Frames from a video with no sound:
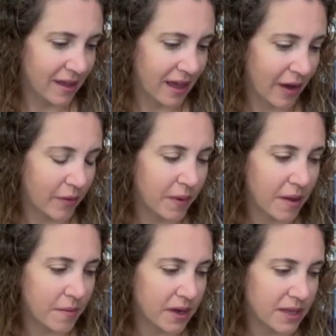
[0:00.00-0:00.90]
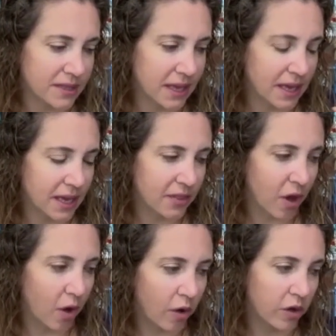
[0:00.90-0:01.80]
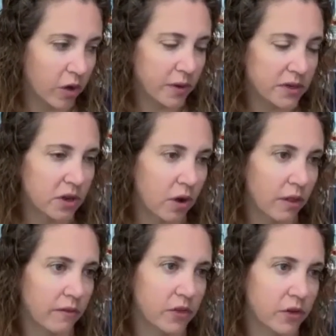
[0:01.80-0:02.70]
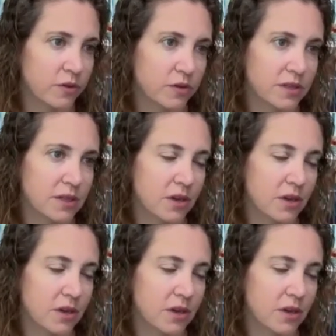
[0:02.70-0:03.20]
how in my mind, it's like going to all of those